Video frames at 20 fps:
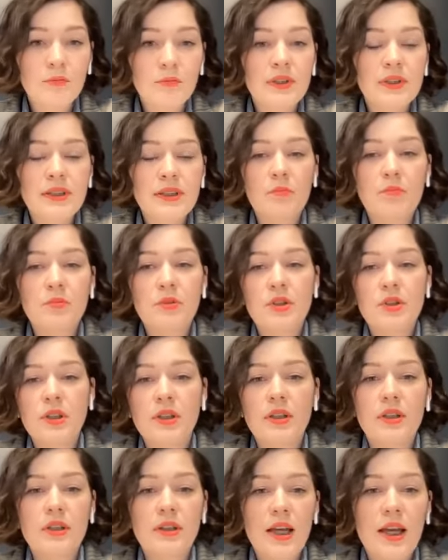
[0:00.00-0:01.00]

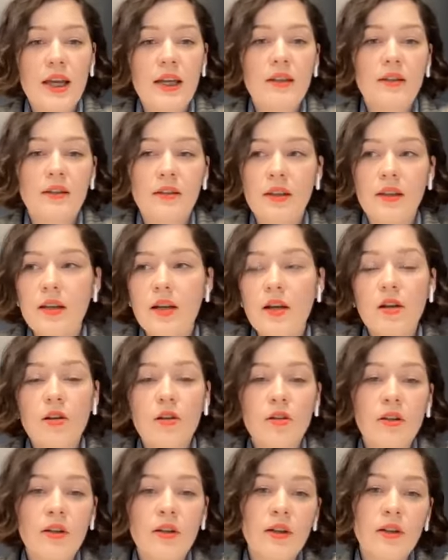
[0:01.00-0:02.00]
perception, and
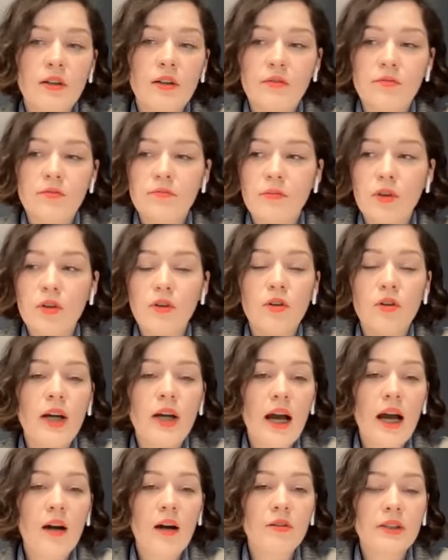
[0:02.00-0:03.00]
look
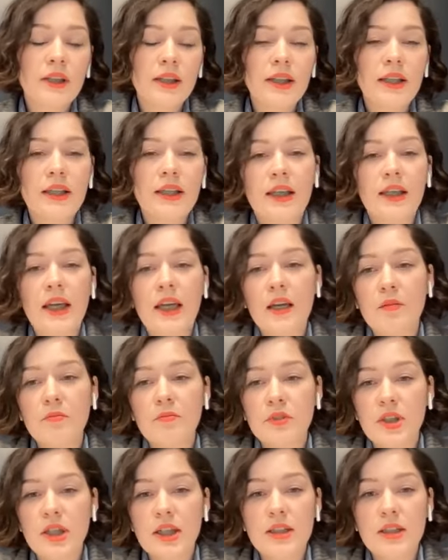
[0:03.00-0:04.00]
how the
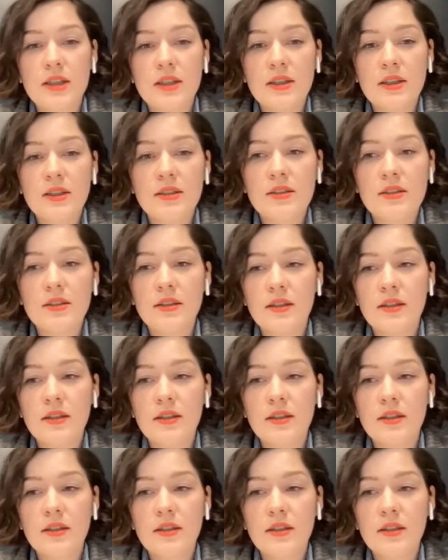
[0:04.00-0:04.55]
in-game changes